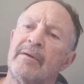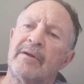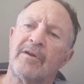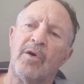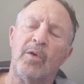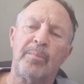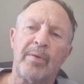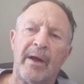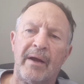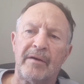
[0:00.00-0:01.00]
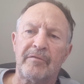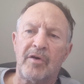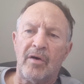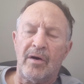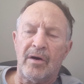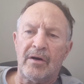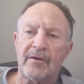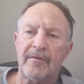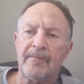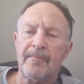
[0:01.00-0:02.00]
that the whole plan of
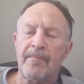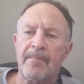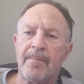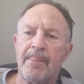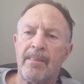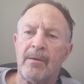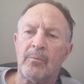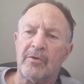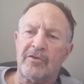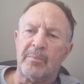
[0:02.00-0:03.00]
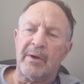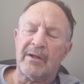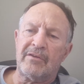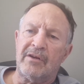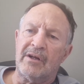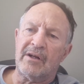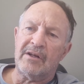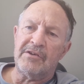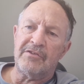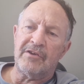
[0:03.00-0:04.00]
God was about the
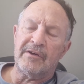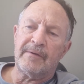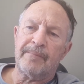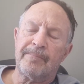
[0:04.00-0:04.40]
ecclesia.